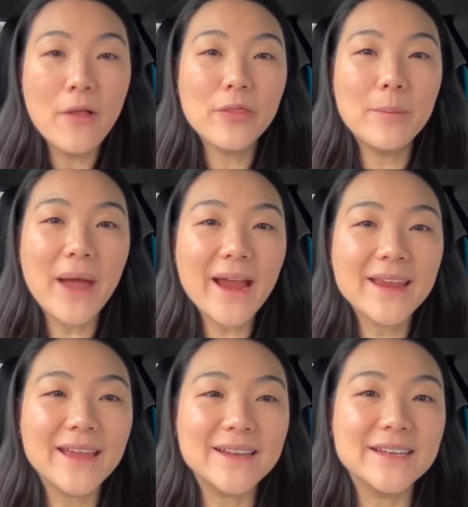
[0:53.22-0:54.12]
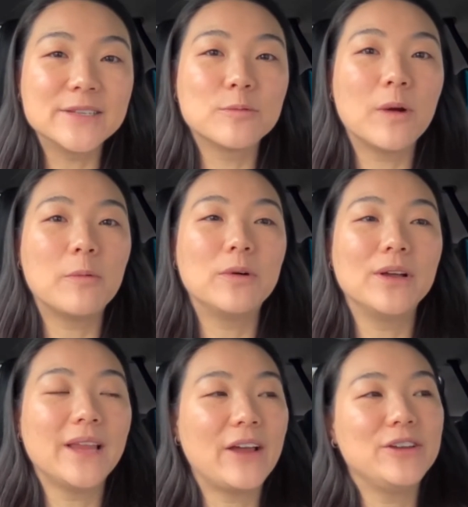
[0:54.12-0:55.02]
The back end is what will
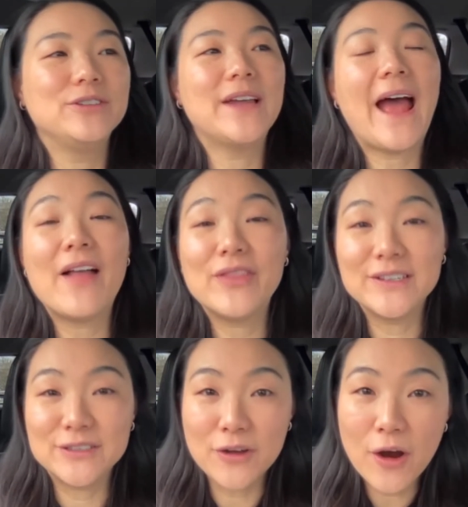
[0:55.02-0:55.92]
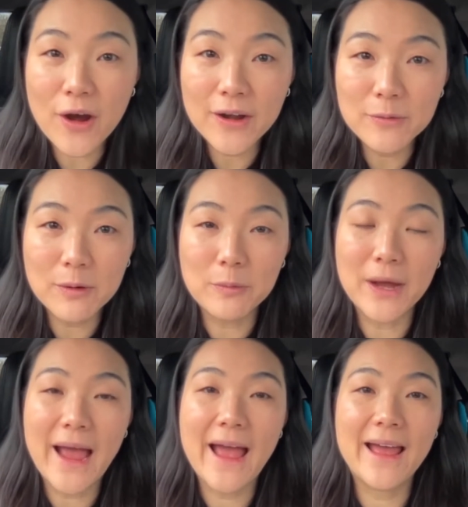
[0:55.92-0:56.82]
allow you to add things to cart, what will
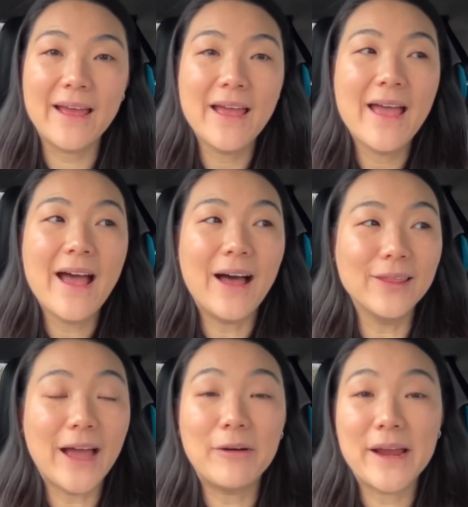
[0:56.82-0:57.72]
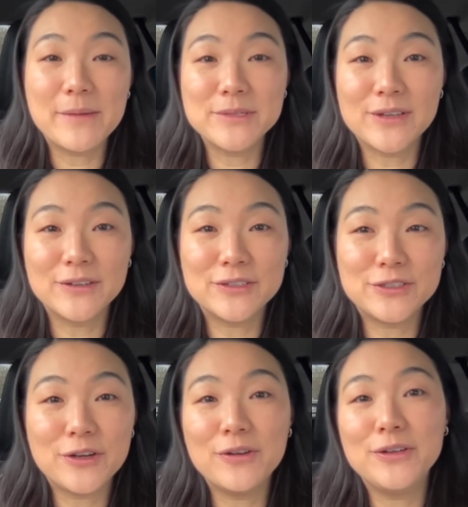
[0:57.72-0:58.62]
allow Amazon to
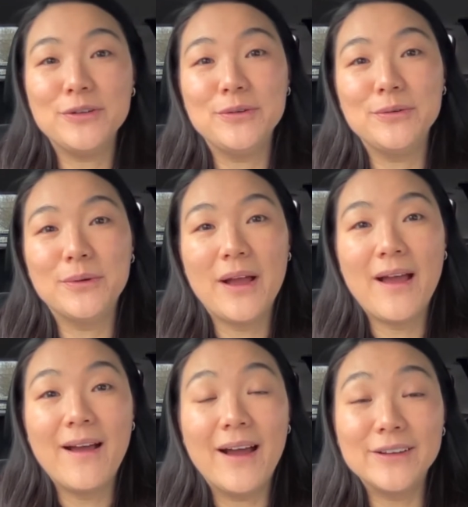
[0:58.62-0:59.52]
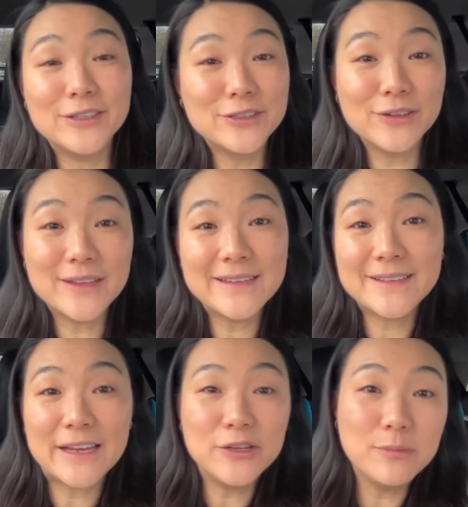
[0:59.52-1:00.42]
show you additional things
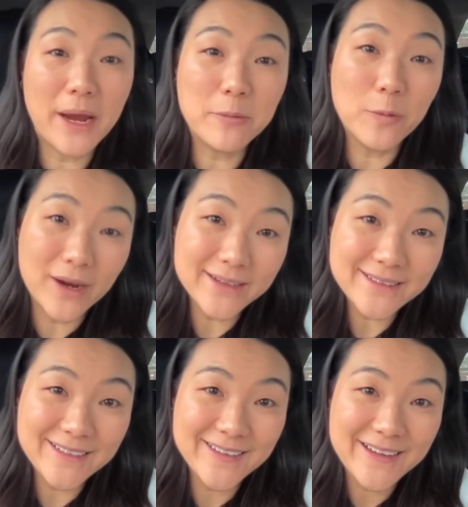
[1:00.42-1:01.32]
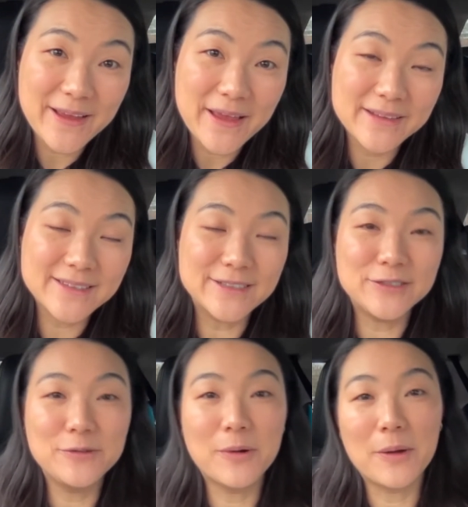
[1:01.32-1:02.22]
that you might want since
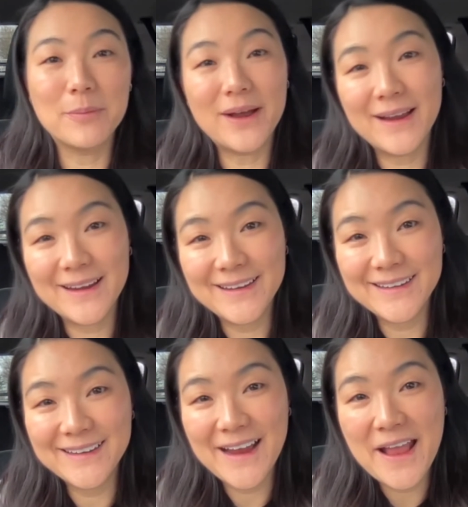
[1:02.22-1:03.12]
you are buying